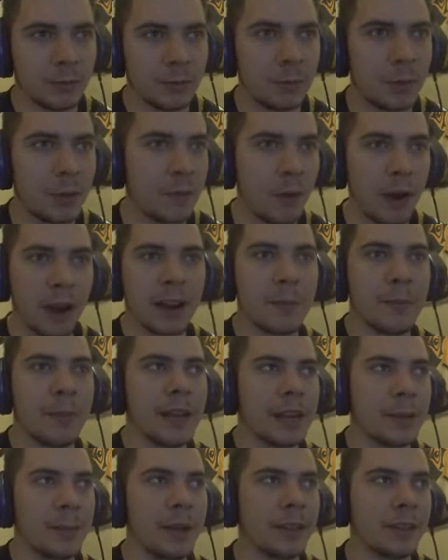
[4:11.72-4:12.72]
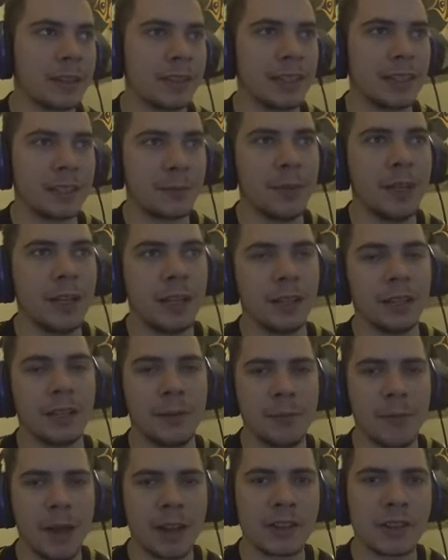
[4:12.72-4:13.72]
But if I can make about six million,
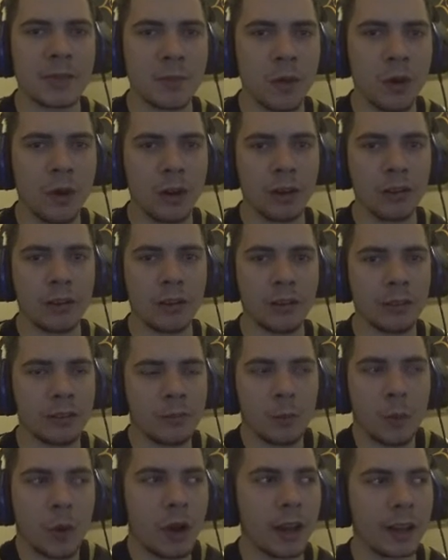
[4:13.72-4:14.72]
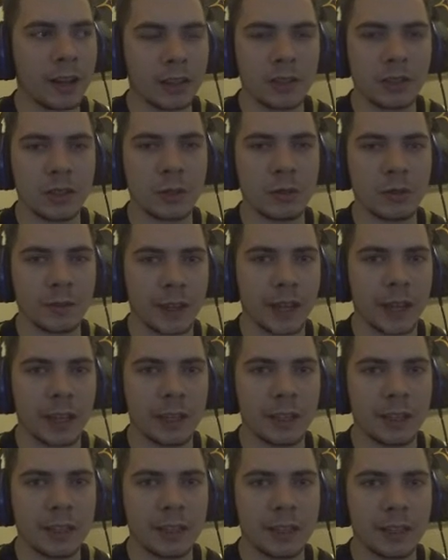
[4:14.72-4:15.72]
imagine what, what I could do with that.
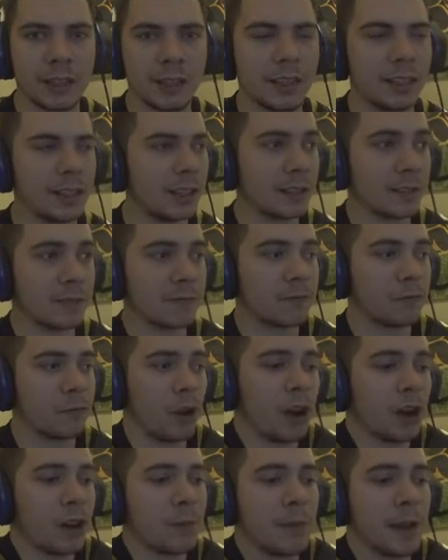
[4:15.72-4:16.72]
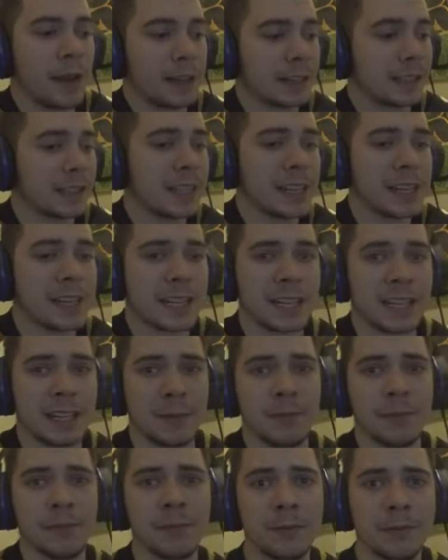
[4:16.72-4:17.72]
Is I could make a sick
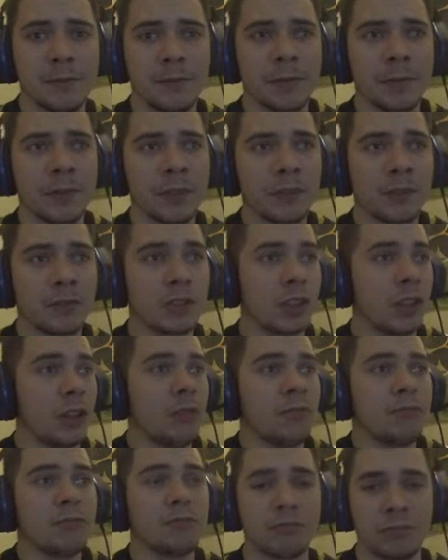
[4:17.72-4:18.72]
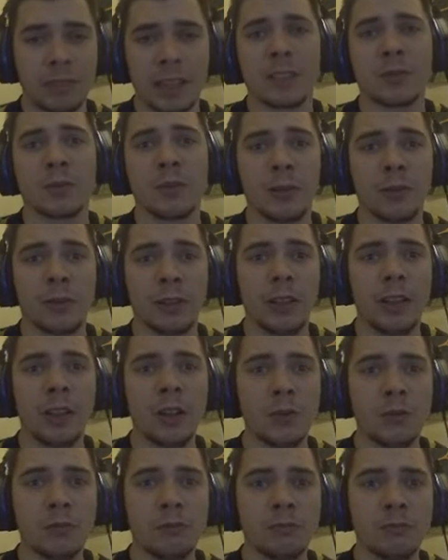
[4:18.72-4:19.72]
team. So that's what I'm going to
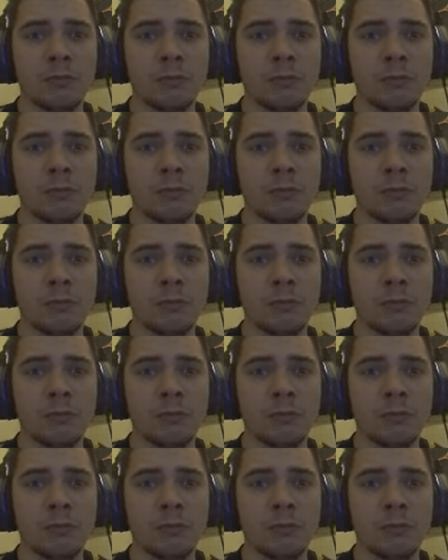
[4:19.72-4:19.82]
do.